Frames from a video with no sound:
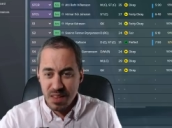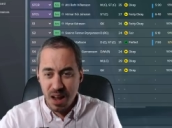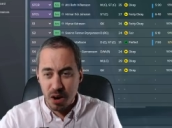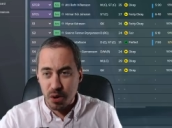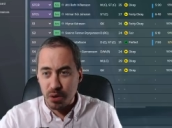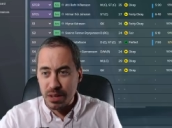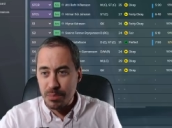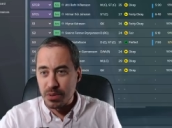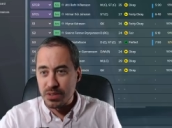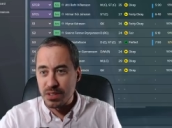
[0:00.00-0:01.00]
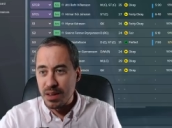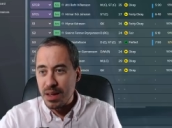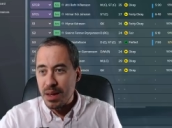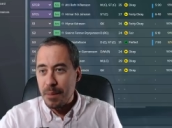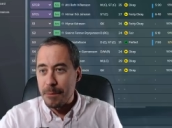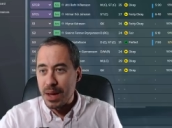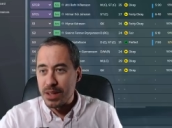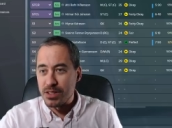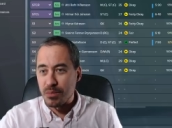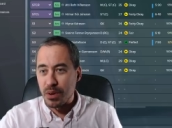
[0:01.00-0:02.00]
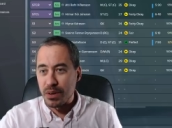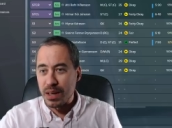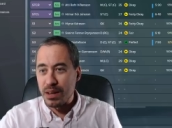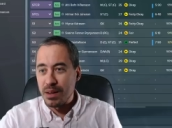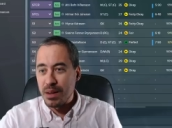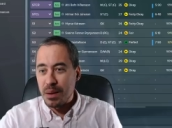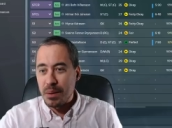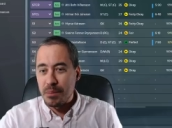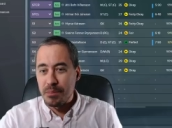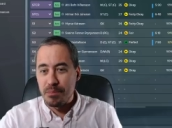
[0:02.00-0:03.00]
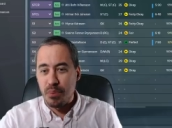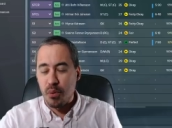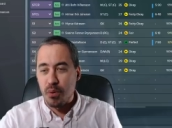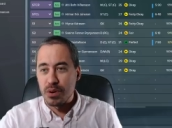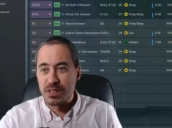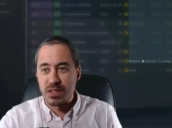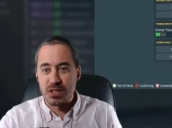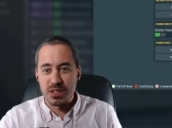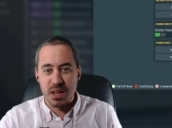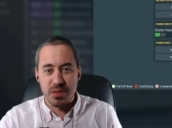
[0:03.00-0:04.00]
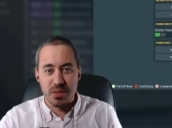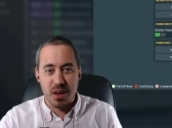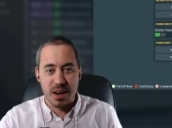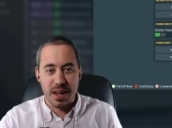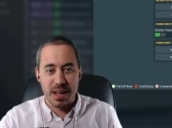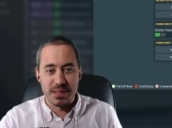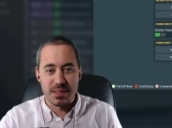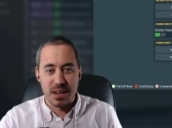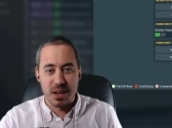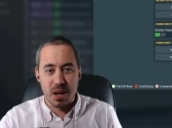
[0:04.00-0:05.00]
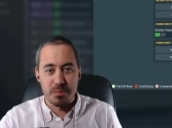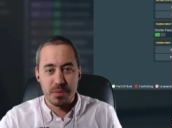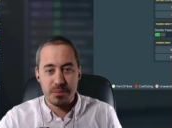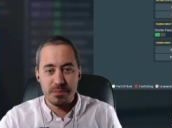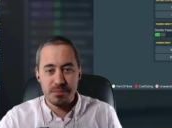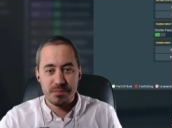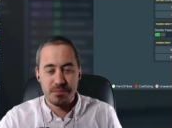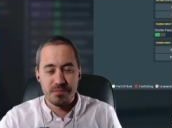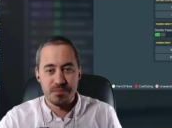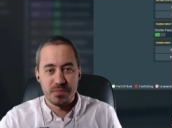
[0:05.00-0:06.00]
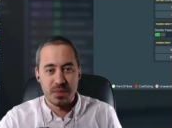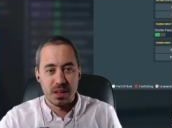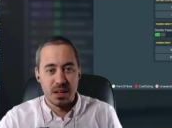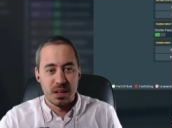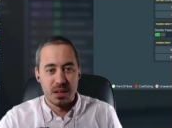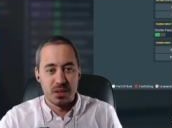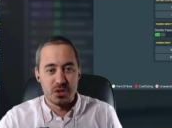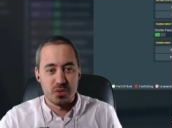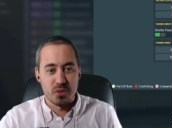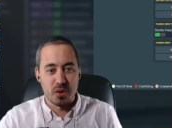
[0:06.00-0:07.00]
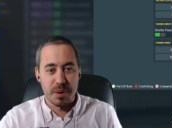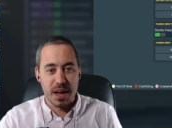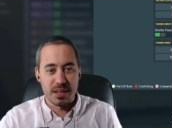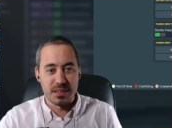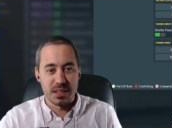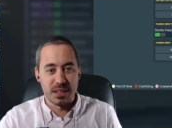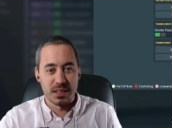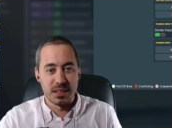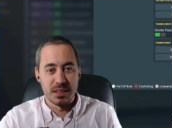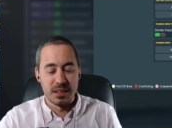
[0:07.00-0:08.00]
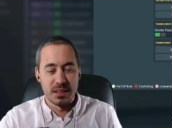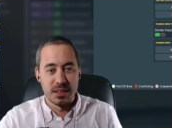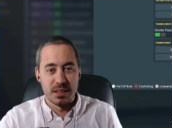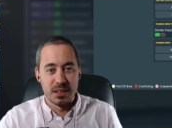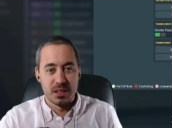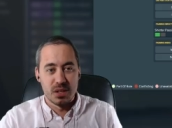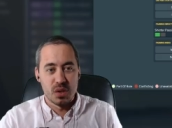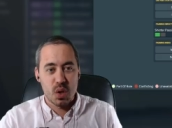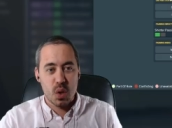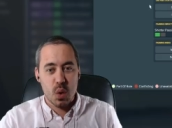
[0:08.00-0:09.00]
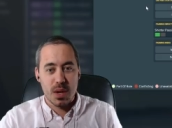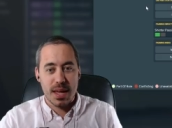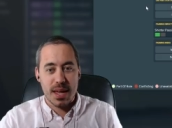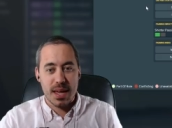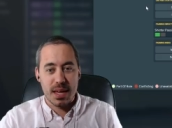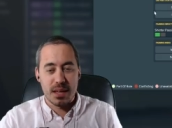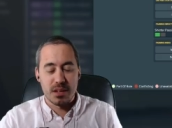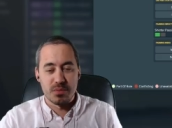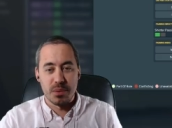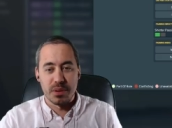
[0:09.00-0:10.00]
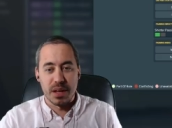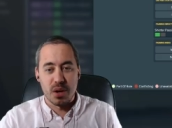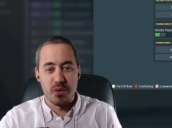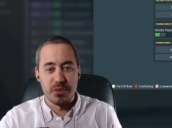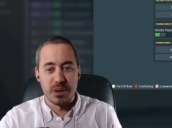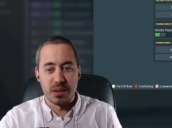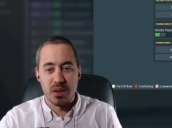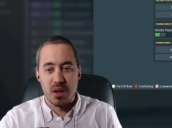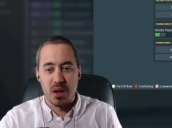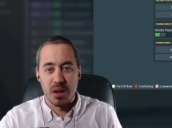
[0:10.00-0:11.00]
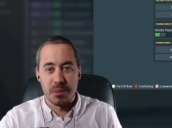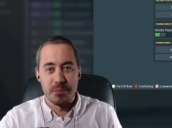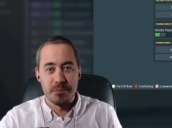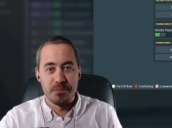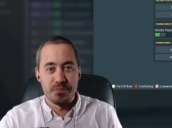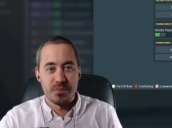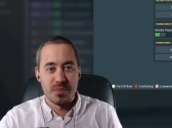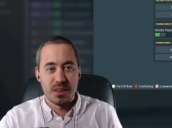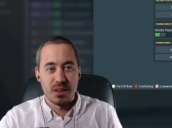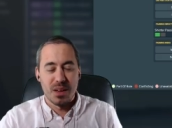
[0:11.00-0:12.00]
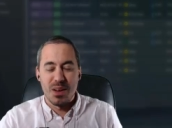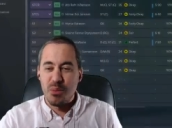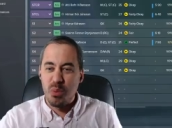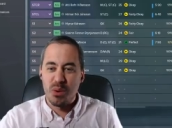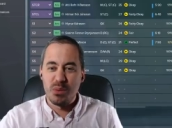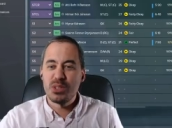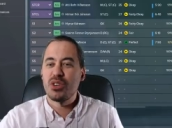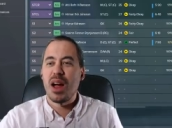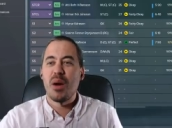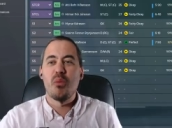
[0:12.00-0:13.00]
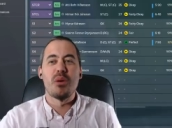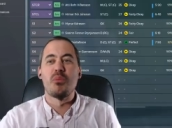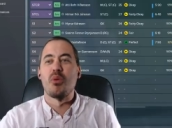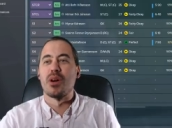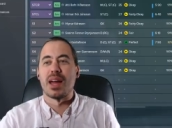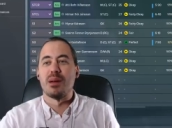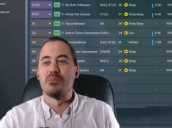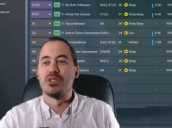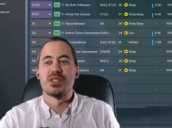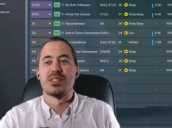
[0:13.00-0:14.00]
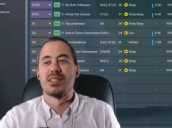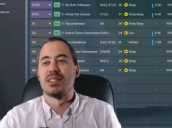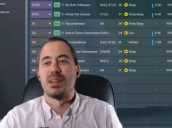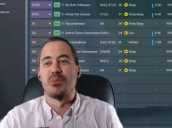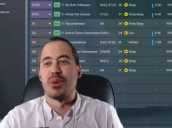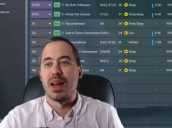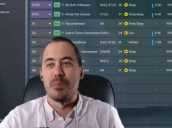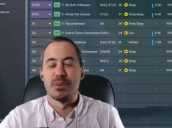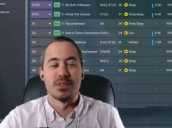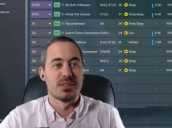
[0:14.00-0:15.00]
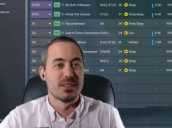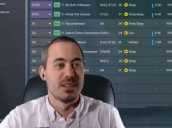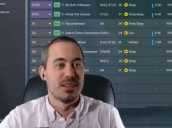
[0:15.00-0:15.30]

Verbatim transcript: Our goalkeepers made some really poor decisions. I thought I had set up shorter passing. Okay, because we were like hoofing it long we'll try it one more game just to see what happens.